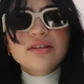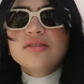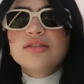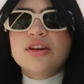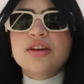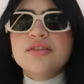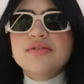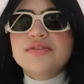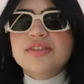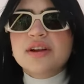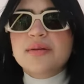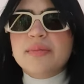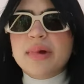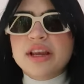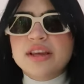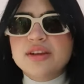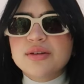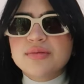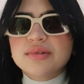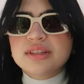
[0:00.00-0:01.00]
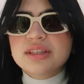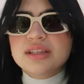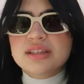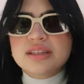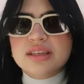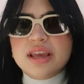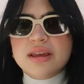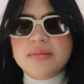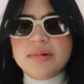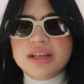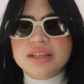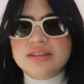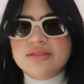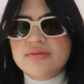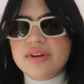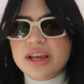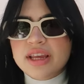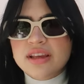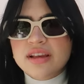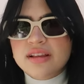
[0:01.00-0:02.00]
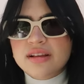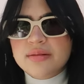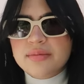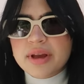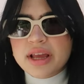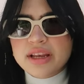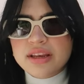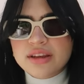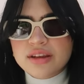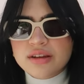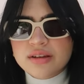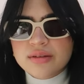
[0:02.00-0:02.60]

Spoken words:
don't know if their menu was the same as a regular menu.